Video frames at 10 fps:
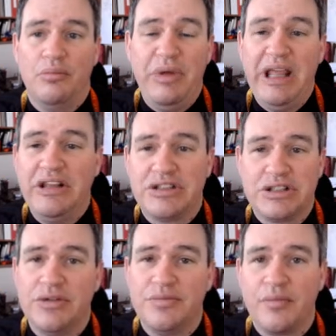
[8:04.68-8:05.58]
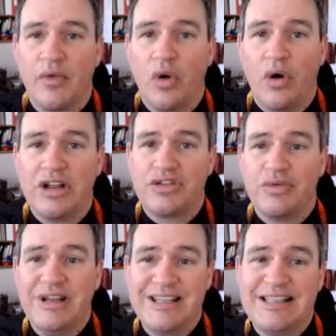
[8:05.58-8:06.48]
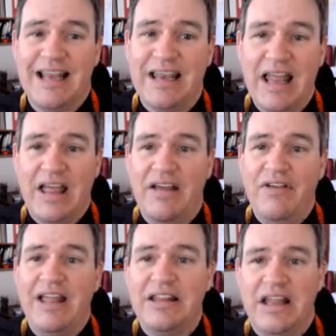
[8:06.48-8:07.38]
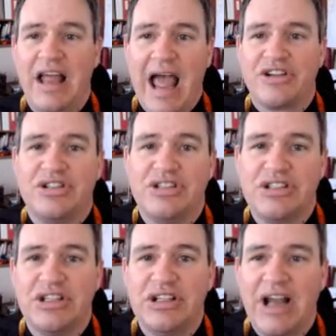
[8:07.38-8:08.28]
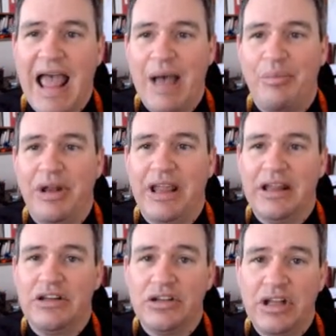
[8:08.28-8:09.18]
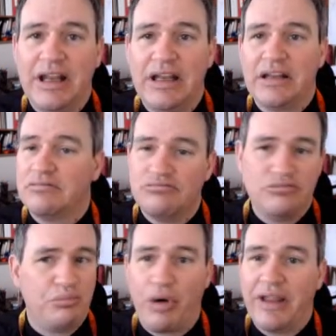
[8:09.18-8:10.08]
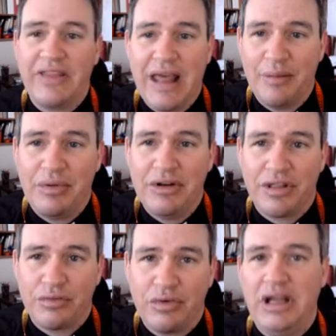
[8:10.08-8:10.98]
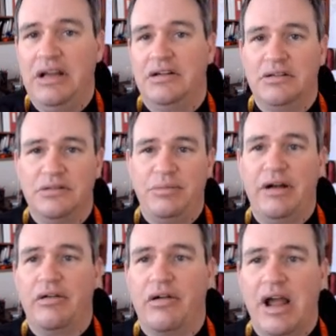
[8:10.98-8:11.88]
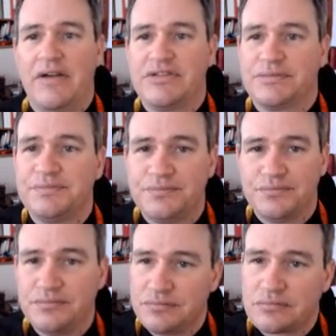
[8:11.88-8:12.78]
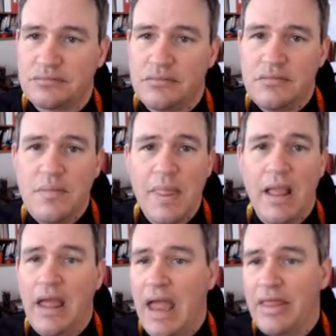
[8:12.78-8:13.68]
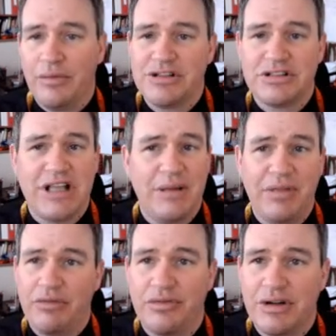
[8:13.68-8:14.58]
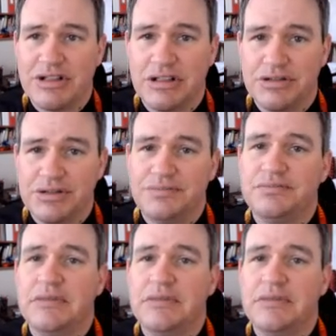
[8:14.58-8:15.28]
beats or has 3 distinct event actions happening in it. Break that up into 3 paragraphs. And the same thing with the resolution.